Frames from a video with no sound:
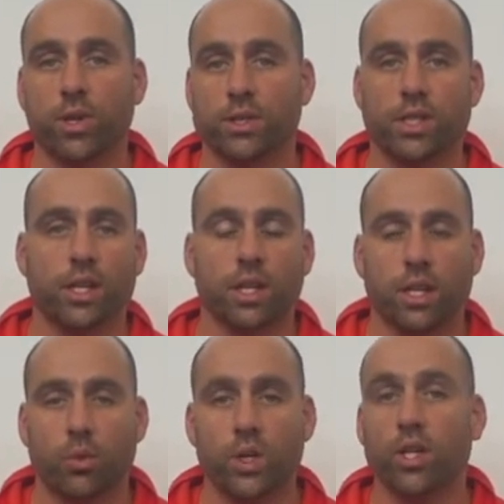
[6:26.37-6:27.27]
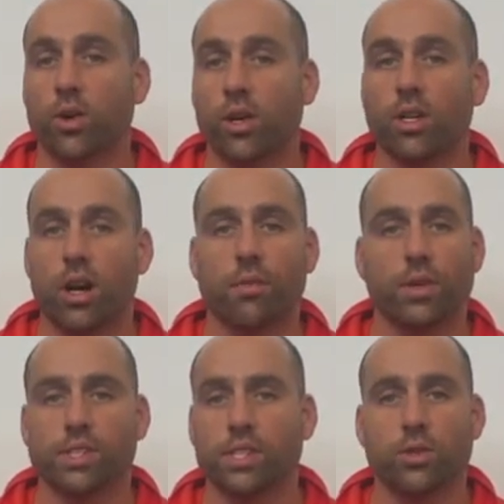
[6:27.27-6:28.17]
But we know in our
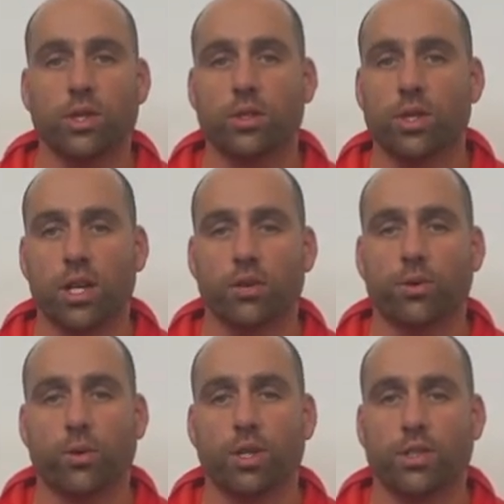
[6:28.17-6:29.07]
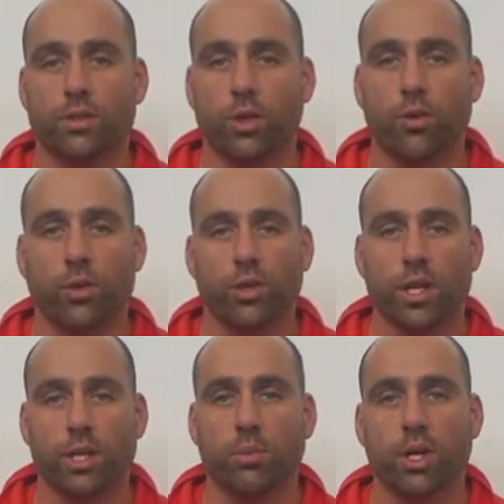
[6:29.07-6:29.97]
conference that you can't afford to
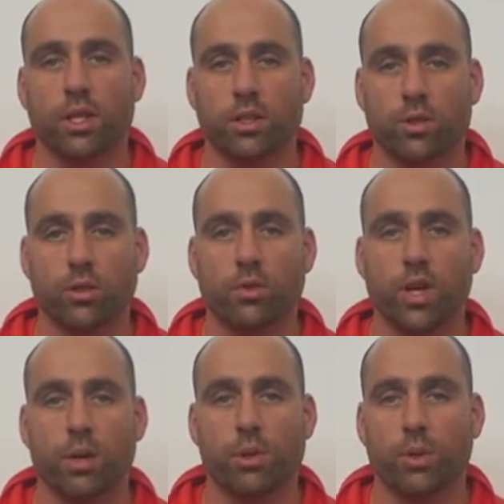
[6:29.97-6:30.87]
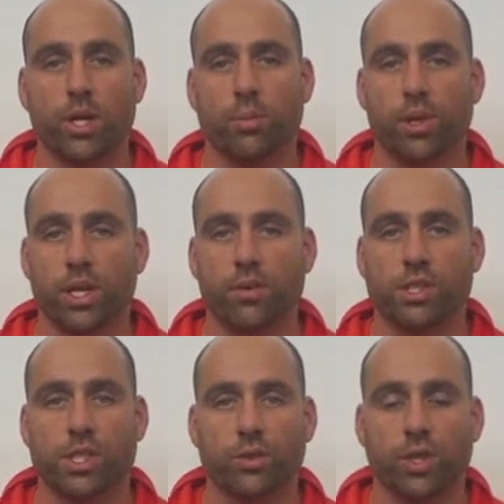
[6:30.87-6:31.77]
overlook anybody. You've got to be ready to play
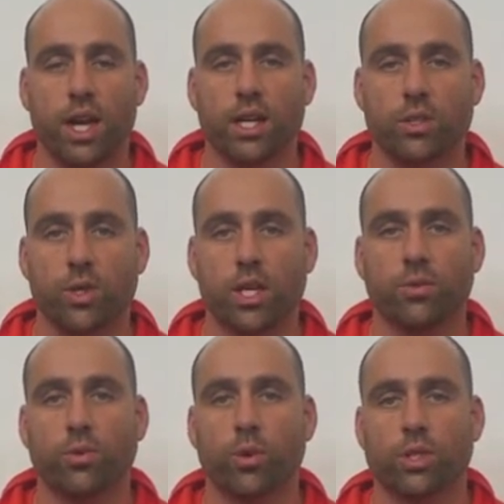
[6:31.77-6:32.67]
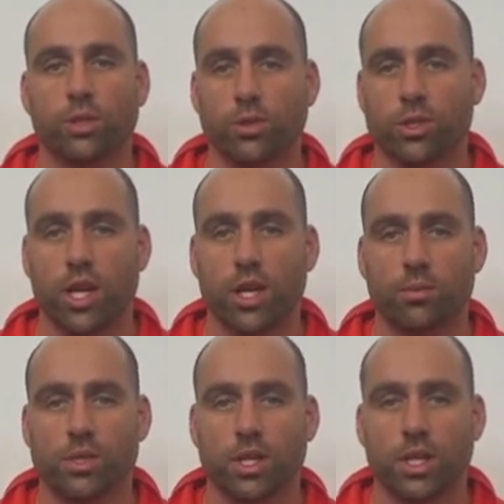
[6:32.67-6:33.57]
every single night. You can't afford to lose
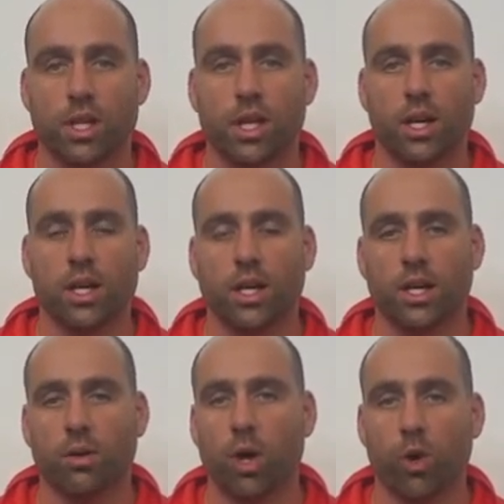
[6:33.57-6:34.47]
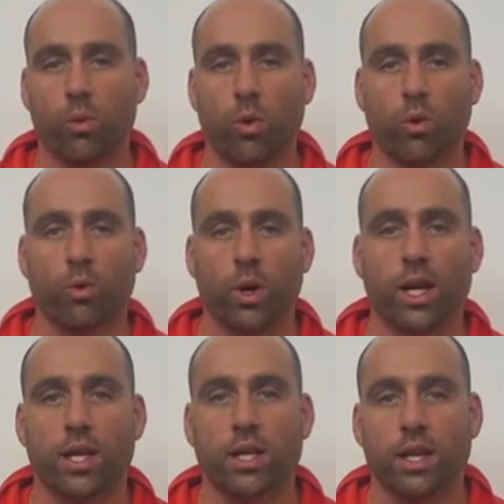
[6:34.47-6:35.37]
games, home or
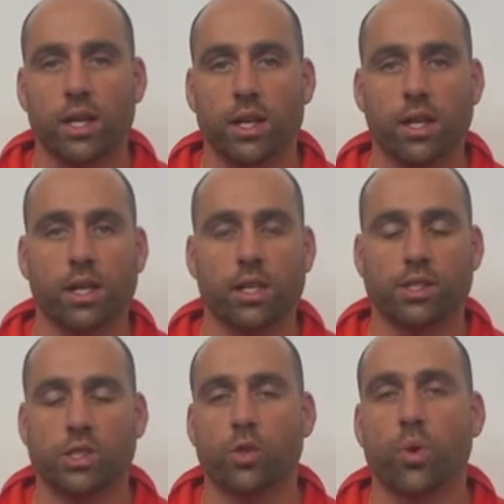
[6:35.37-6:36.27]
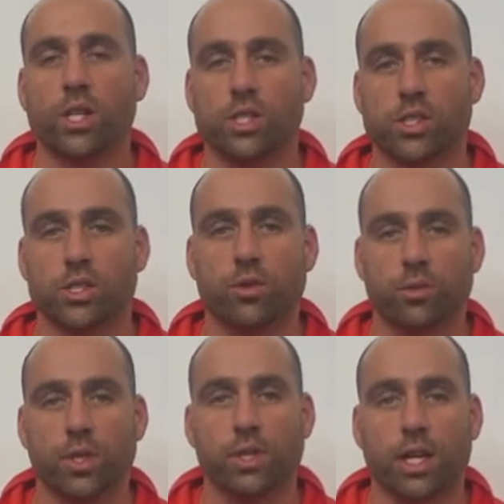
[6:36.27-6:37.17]
away, in situations that
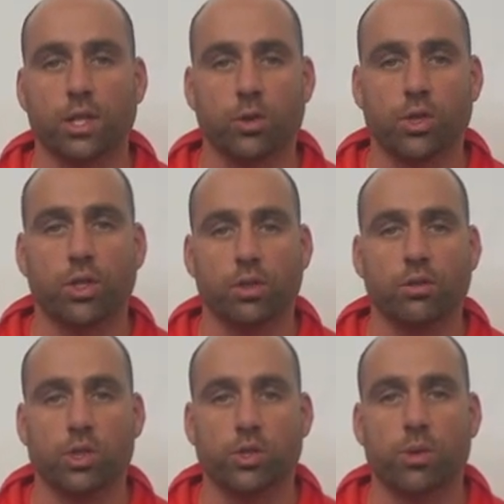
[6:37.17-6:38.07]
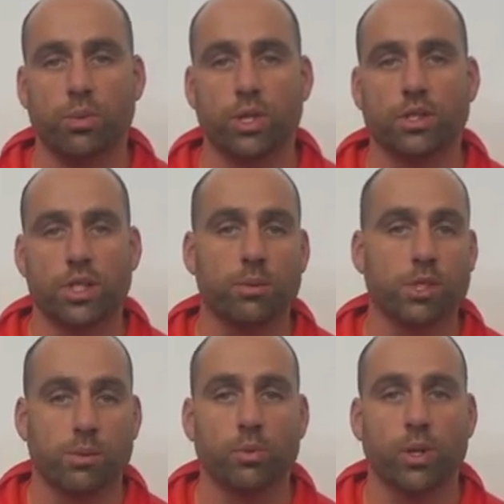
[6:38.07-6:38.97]
you feel like you should be the team
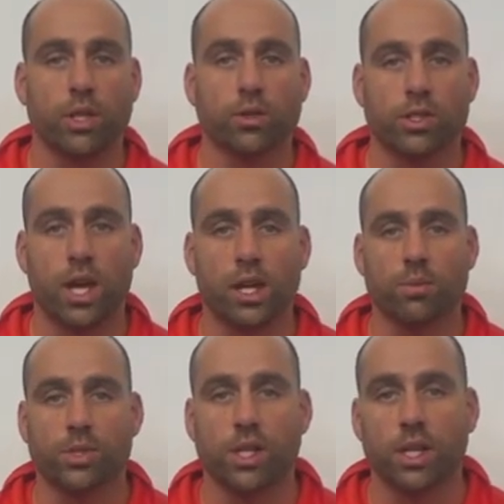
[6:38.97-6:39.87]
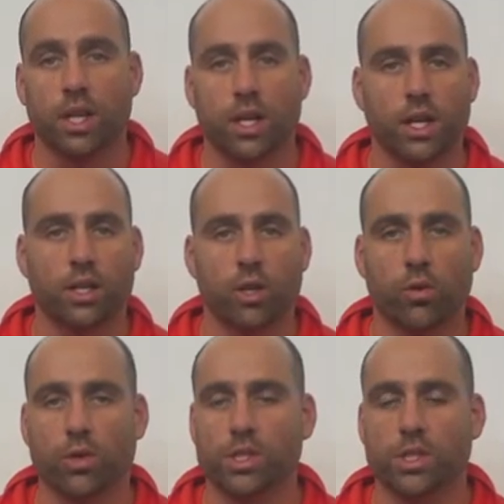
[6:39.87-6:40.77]
that should be winning those games.
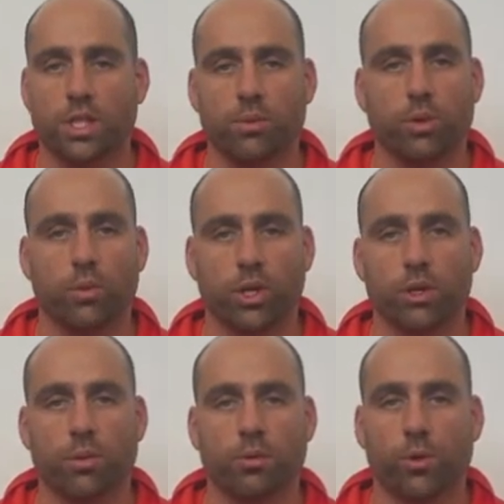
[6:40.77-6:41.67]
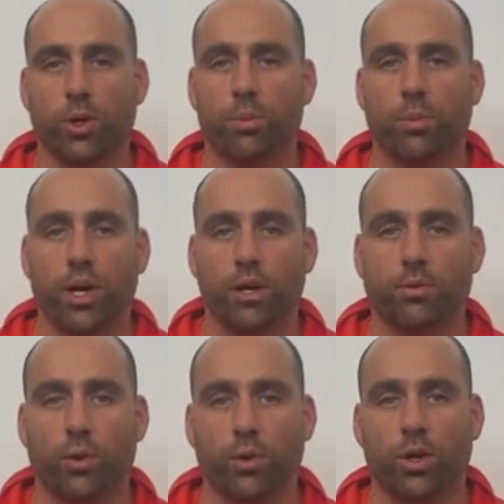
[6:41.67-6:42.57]
Culver's a team that we're going to be fully
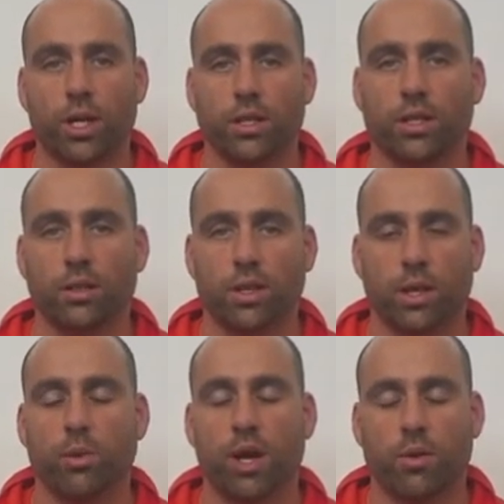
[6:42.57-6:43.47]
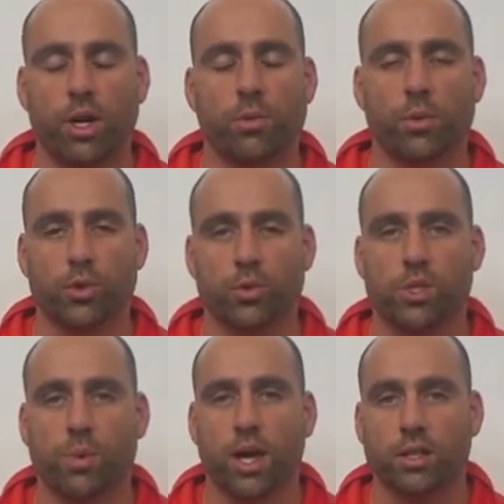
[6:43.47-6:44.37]
prepared for, and they will have our utmost
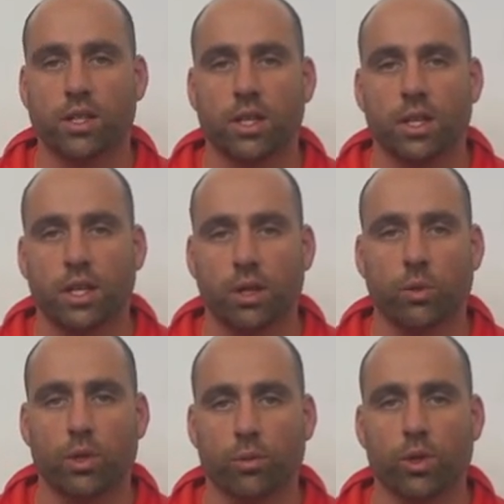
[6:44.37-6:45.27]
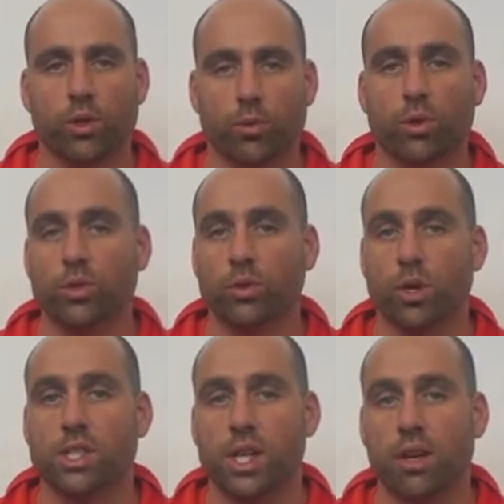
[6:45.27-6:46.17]
respect. And we look forward to a
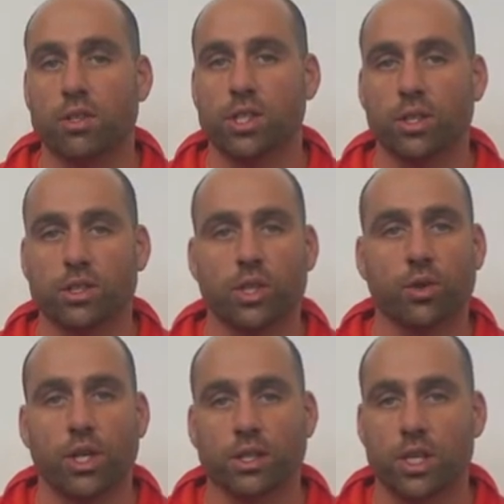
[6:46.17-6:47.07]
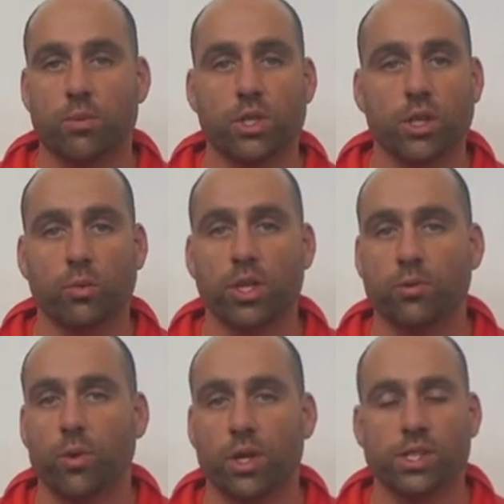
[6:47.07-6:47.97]
great challenge here. So it's going to be a good
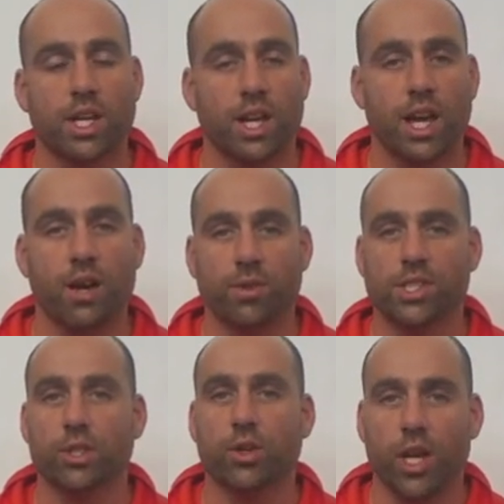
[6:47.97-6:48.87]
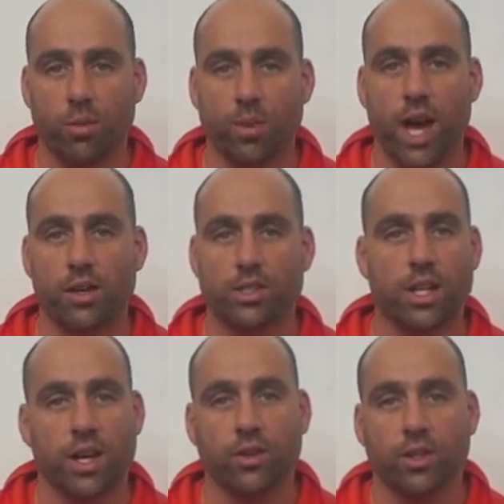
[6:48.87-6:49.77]
week for us. Every single game
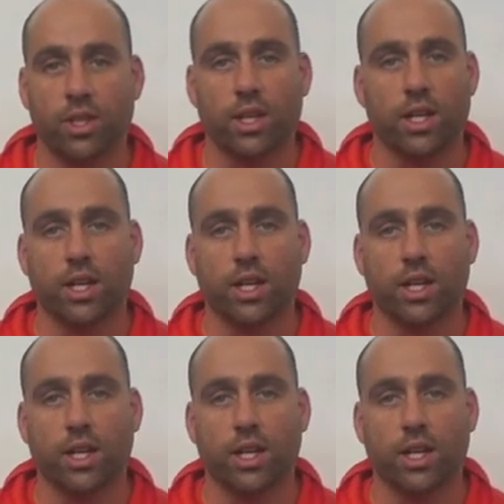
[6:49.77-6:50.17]
matters now.